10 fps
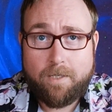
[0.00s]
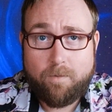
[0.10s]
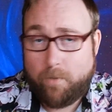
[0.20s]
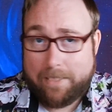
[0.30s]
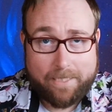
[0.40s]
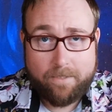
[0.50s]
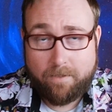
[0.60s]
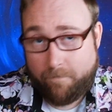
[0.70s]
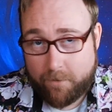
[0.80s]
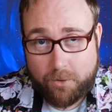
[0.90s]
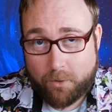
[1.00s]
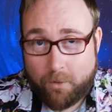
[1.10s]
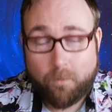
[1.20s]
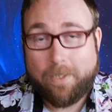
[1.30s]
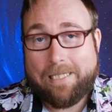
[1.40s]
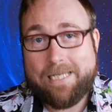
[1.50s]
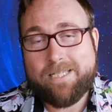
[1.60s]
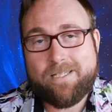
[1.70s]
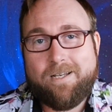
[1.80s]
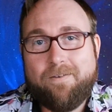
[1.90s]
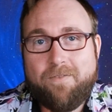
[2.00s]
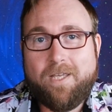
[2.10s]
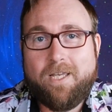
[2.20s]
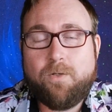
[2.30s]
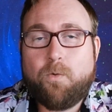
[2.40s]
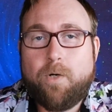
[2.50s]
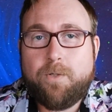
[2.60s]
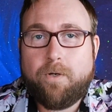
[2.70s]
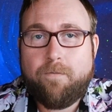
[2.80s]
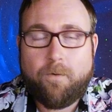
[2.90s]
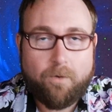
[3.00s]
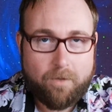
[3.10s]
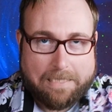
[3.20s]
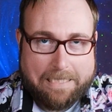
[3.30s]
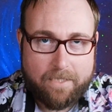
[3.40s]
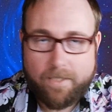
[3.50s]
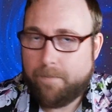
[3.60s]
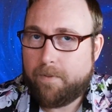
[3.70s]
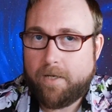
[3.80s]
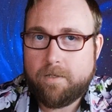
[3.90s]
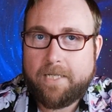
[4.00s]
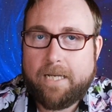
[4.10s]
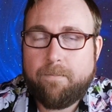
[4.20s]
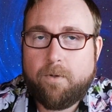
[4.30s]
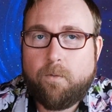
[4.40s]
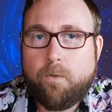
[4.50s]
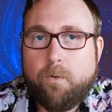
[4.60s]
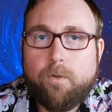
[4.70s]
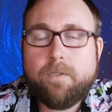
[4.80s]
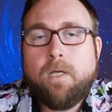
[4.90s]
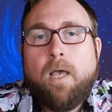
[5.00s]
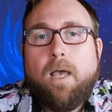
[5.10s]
the official release of the 2024 D&D Players Handbook rules.